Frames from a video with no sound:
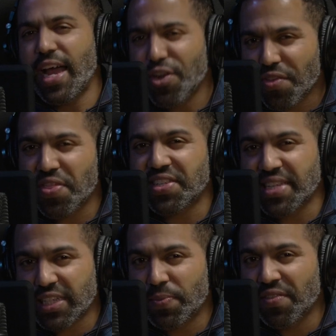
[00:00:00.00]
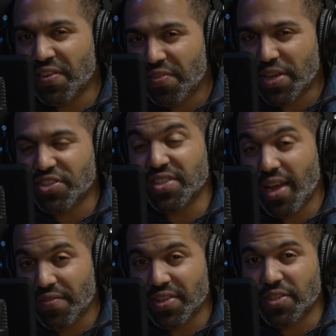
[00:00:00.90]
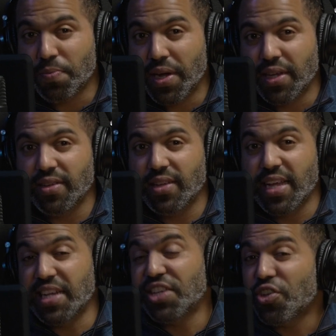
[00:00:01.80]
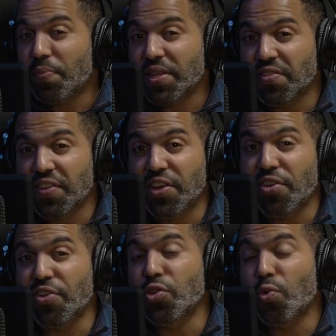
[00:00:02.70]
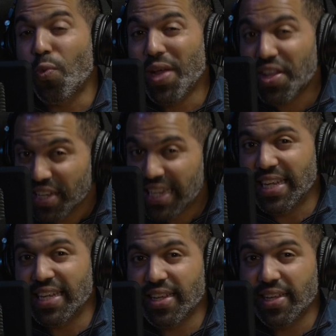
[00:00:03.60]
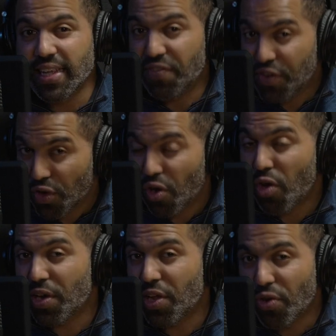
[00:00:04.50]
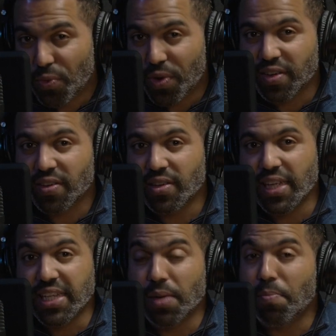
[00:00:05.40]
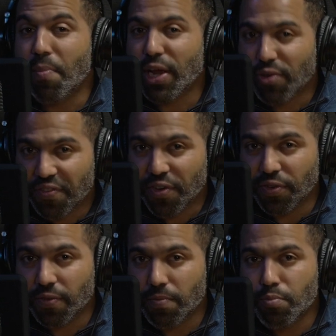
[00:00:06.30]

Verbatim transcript: I know that this next bit of information is obvious, but an additional piece of gear you will need, if you don't already own one, is a microphone.